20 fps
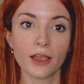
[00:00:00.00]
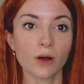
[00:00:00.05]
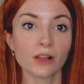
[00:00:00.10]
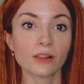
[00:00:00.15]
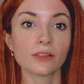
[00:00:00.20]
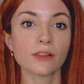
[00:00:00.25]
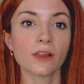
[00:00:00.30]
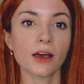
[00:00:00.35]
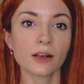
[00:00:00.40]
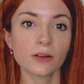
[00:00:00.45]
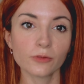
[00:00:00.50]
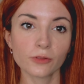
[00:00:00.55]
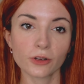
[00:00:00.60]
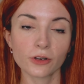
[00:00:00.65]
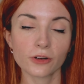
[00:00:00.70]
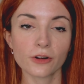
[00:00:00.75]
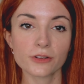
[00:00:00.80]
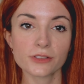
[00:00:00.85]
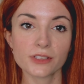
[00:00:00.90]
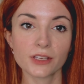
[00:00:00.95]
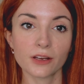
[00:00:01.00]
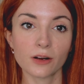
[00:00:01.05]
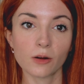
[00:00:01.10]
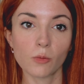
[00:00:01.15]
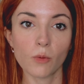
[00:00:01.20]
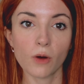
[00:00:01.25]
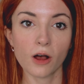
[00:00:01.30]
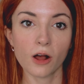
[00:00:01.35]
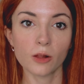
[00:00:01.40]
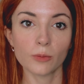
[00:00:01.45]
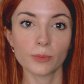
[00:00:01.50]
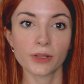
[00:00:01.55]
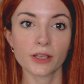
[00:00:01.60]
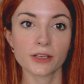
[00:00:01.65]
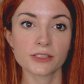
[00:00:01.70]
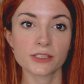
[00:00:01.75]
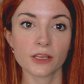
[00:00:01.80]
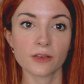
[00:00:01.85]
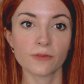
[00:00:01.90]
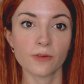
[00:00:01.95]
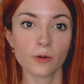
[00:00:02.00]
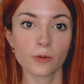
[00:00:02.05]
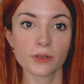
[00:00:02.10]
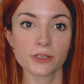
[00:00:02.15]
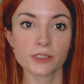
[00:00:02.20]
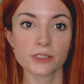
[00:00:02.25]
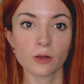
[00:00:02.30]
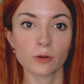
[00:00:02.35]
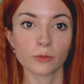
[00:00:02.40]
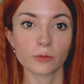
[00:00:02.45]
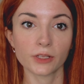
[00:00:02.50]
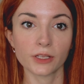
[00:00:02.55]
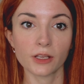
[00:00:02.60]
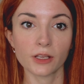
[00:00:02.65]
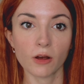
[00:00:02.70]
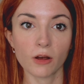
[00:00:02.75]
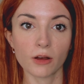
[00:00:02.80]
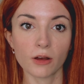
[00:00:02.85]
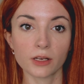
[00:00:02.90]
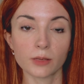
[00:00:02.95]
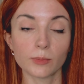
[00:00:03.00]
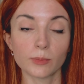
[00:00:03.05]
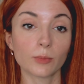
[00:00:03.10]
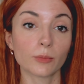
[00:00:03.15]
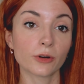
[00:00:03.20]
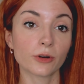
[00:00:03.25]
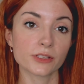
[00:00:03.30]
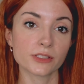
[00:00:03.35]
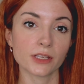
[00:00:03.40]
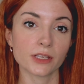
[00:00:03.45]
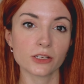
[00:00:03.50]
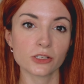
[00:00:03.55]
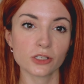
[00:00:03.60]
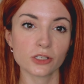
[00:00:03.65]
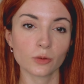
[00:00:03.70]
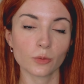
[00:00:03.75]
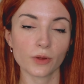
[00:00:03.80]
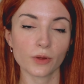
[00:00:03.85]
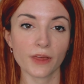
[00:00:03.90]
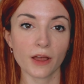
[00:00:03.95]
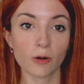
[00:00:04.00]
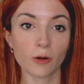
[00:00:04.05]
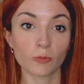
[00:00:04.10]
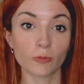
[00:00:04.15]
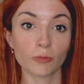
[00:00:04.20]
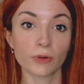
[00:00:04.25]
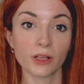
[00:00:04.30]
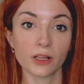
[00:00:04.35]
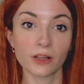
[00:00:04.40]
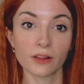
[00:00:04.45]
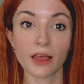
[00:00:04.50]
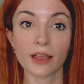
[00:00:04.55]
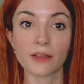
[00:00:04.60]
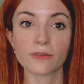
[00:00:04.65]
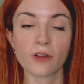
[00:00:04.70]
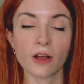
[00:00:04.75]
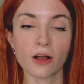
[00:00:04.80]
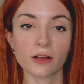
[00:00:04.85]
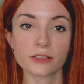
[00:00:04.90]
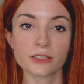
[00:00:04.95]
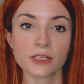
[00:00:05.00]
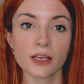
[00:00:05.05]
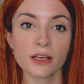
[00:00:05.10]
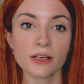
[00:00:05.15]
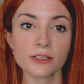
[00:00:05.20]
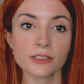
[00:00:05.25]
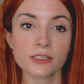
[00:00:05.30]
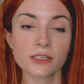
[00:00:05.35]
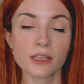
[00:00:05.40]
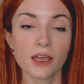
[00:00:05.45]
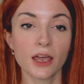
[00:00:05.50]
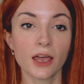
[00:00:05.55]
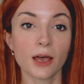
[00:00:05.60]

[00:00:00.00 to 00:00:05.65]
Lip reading: A lot of learners hit a wall because they focus only on memorization without real-life context,